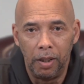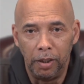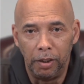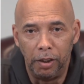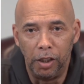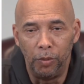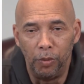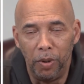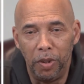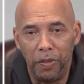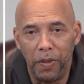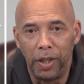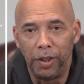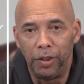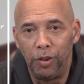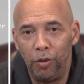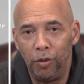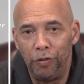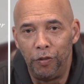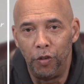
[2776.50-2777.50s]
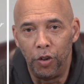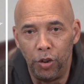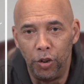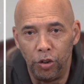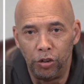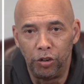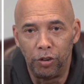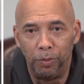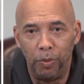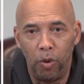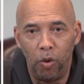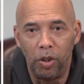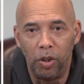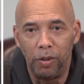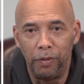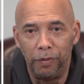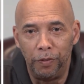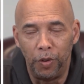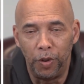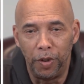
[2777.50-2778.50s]
Again, we thank you for your
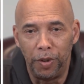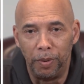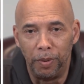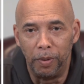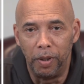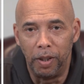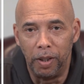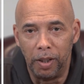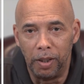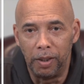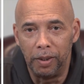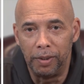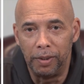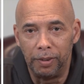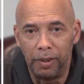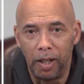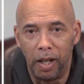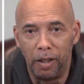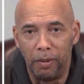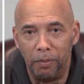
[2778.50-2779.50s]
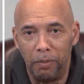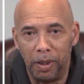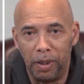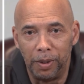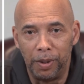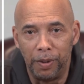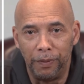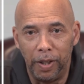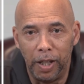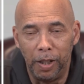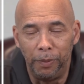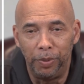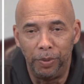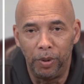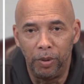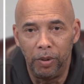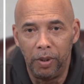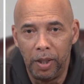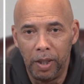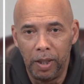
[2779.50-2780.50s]
support for the uh, entire month of
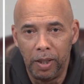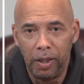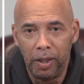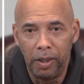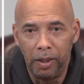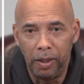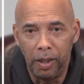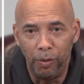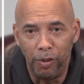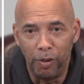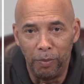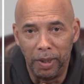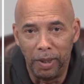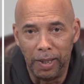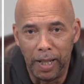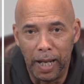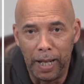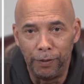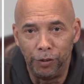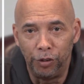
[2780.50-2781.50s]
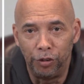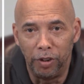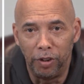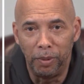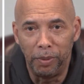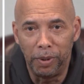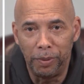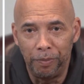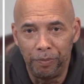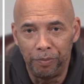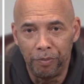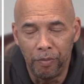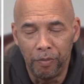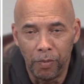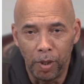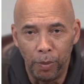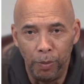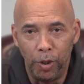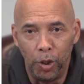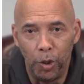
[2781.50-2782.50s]
April that we've been live streaming.
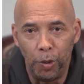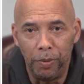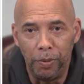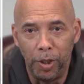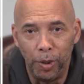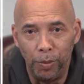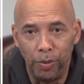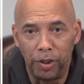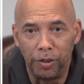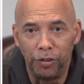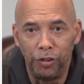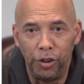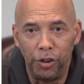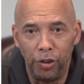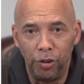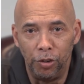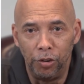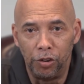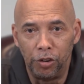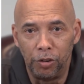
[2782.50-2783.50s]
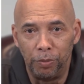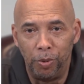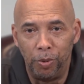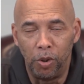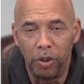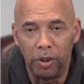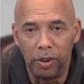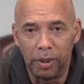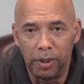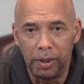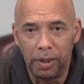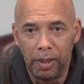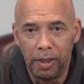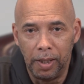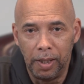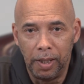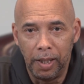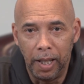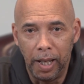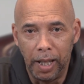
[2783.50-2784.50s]
We hope that you will continue to support us
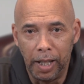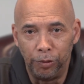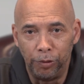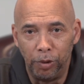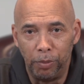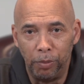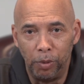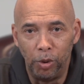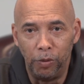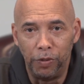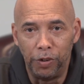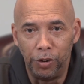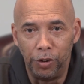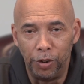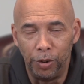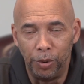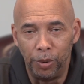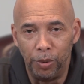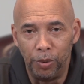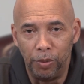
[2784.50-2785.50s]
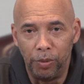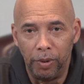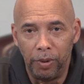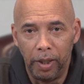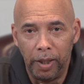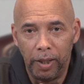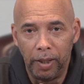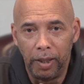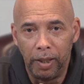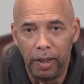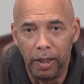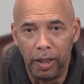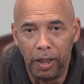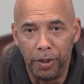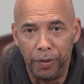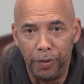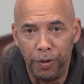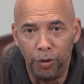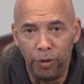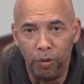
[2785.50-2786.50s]
as we move into
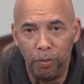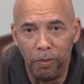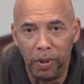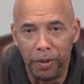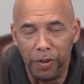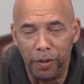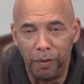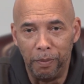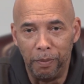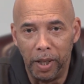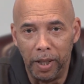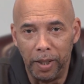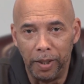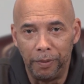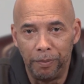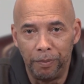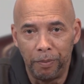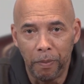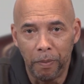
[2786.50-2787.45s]
uh, the new month of May.